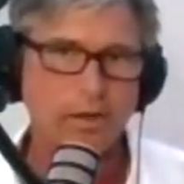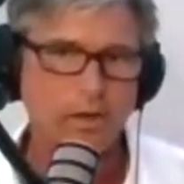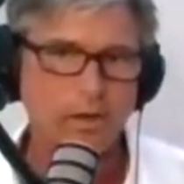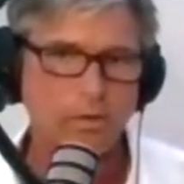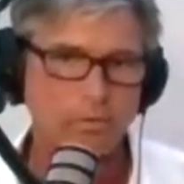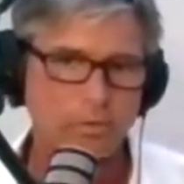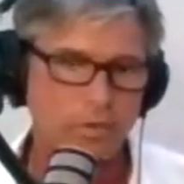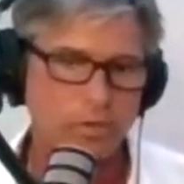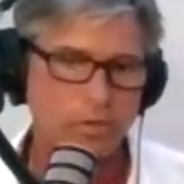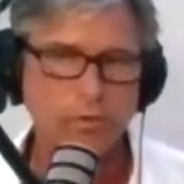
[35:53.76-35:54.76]

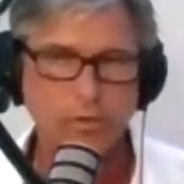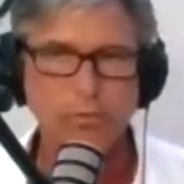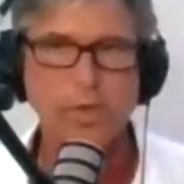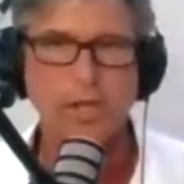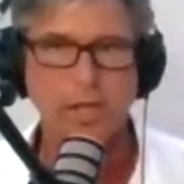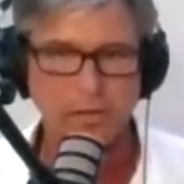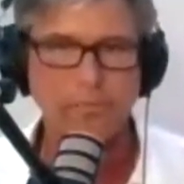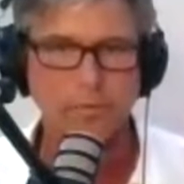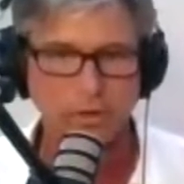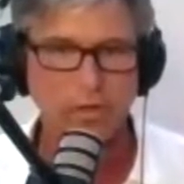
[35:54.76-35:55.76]
You've been in
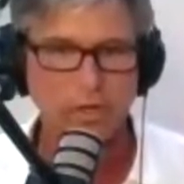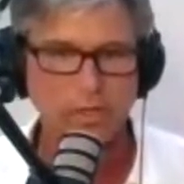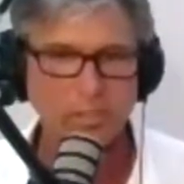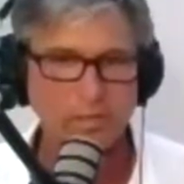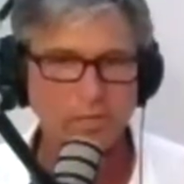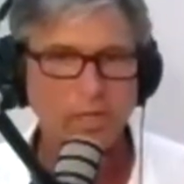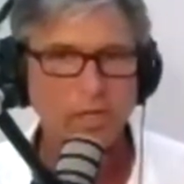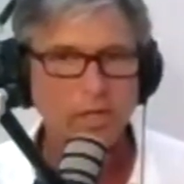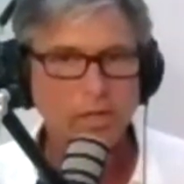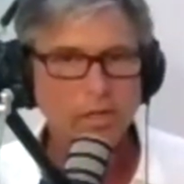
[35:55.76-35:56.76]
for a long time, but
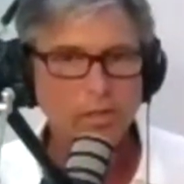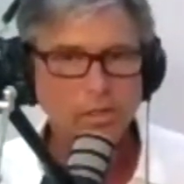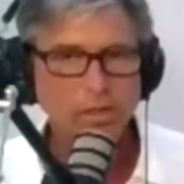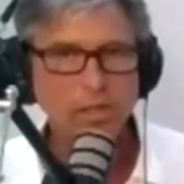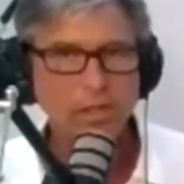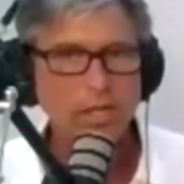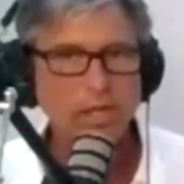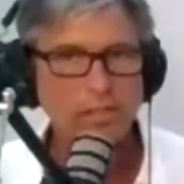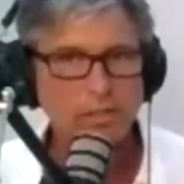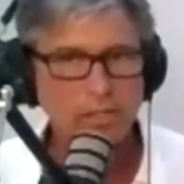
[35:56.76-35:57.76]

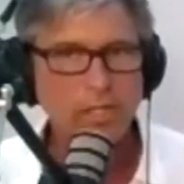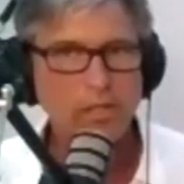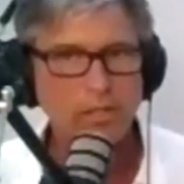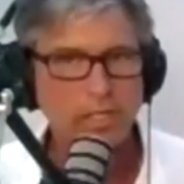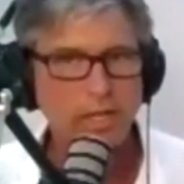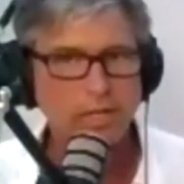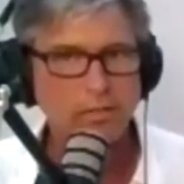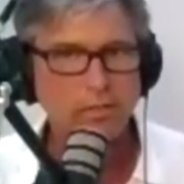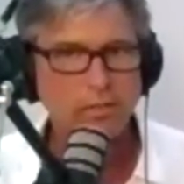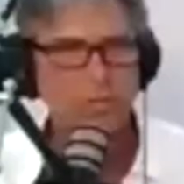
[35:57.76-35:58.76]
things legally had
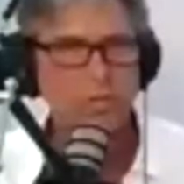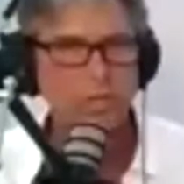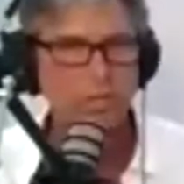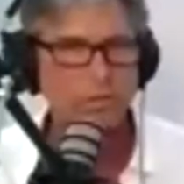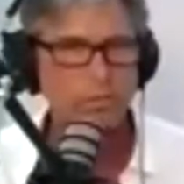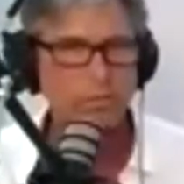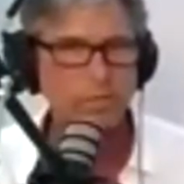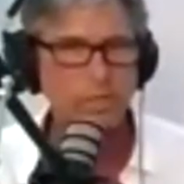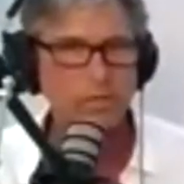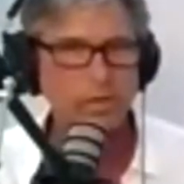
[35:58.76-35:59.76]
to have started
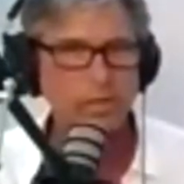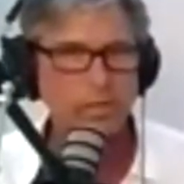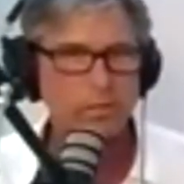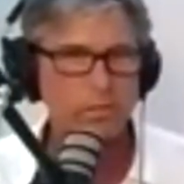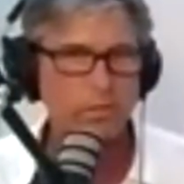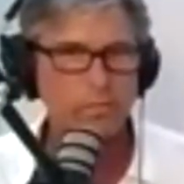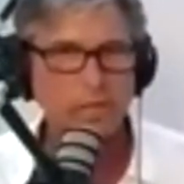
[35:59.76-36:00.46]
giving some